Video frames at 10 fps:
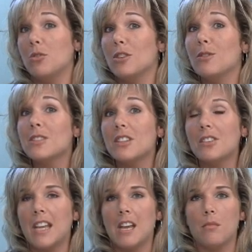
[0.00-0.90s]
use
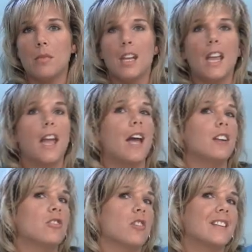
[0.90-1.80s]
their name
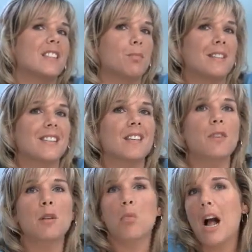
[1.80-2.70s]
and address
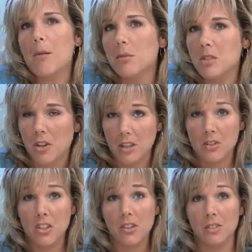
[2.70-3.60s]
specific problems or
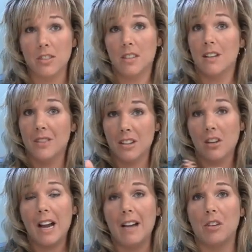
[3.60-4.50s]
concerns that
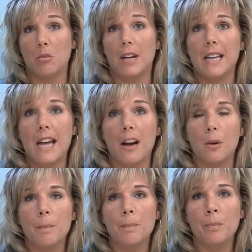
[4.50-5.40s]
they're having right now.